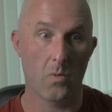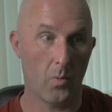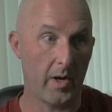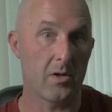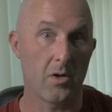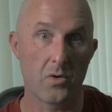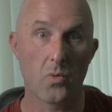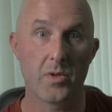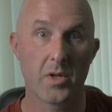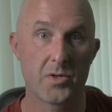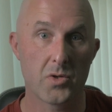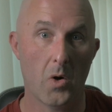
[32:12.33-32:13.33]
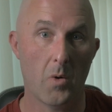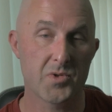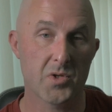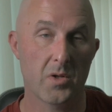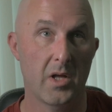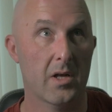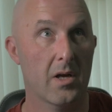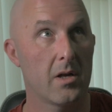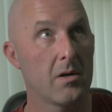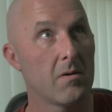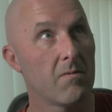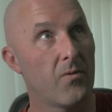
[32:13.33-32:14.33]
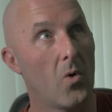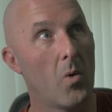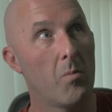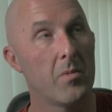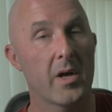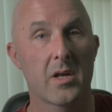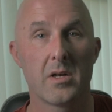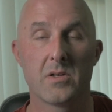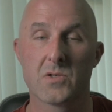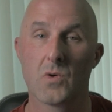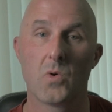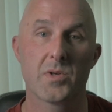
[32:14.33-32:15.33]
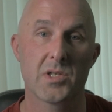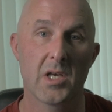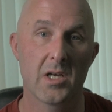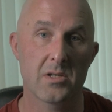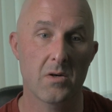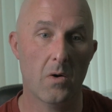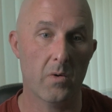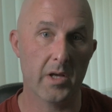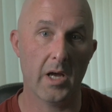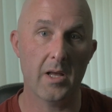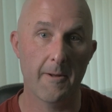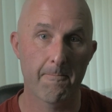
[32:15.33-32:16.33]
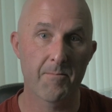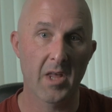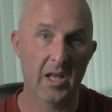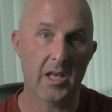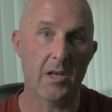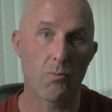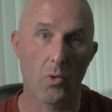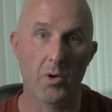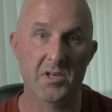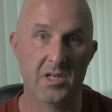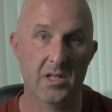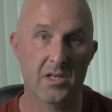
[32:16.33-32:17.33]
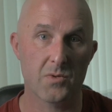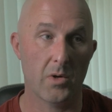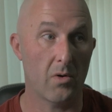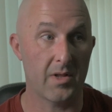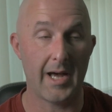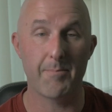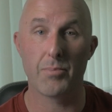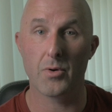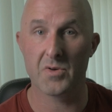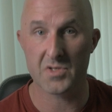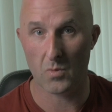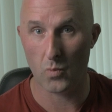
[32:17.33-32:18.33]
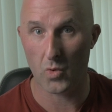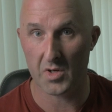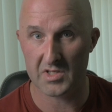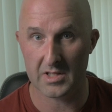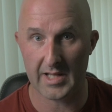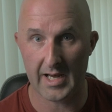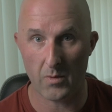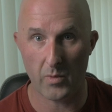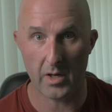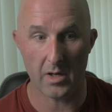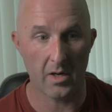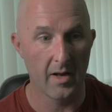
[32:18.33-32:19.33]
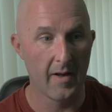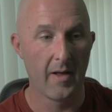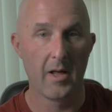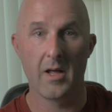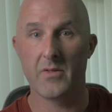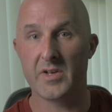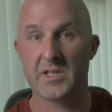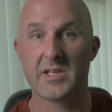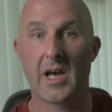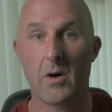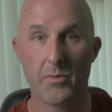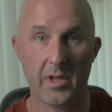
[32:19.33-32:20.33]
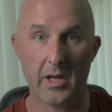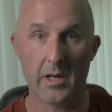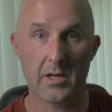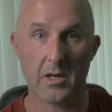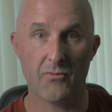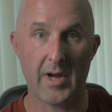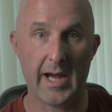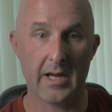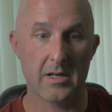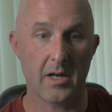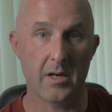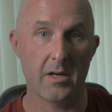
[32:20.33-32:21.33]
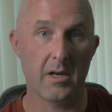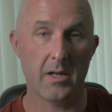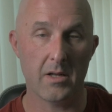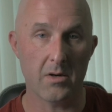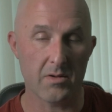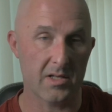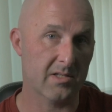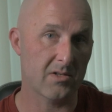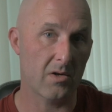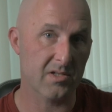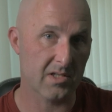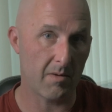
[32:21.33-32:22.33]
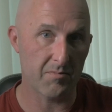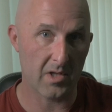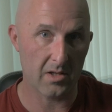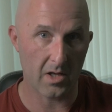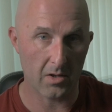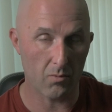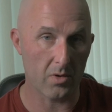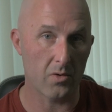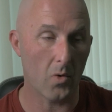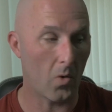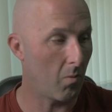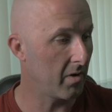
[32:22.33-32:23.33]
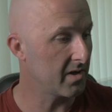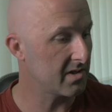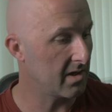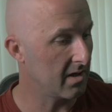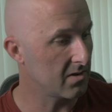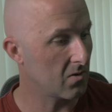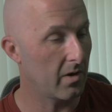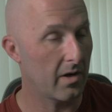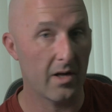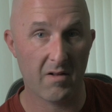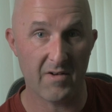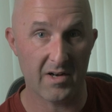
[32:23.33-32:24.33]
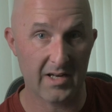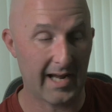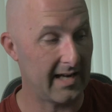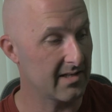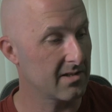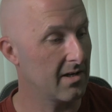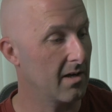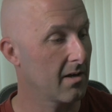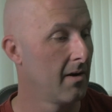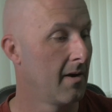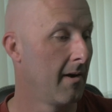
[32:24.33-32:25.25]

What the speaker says: when you're doing the job, so they can form like an association. Oh, okay, he works in this way, or that person works in that way, and this is how they interact, and you know, this is not something that you would normally see, so it's fantastic.